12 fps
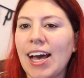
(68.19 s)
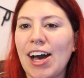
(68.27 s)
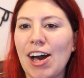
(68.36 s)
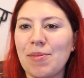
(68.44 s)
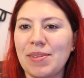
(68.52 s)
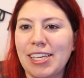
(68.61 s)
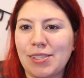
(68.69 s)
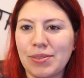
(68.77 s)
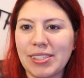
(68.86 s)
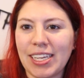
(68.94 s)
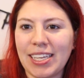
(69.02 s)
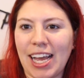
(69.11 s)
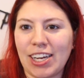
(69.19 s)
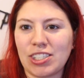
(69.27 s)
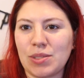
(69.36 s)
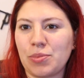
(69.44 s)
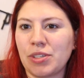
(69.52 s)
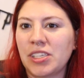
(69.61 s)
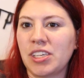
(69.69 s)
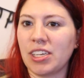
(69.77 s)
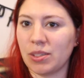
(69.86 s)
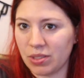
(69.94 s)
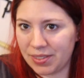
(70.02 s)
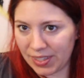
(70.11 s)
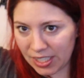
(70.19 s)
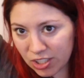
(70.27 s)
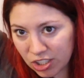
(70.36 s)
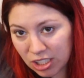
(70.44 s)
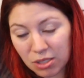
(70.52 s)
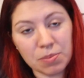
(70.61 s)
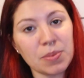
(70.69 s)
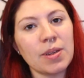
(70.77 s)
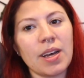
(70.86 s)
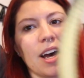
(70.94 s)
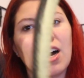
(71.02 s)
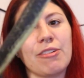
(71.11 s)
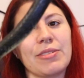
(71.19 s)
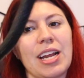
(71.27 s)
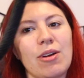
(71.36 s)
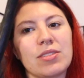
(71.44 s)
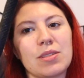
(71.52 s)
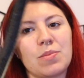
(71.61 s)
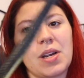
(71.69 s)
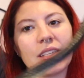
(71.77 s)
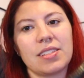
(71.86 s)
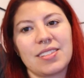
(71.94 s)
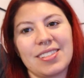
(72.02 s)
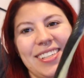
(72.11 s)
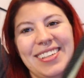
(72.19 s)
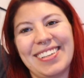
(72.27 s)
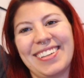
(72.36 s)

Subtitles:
And this was like actually pretty good. It was very cheap, and I was impressed.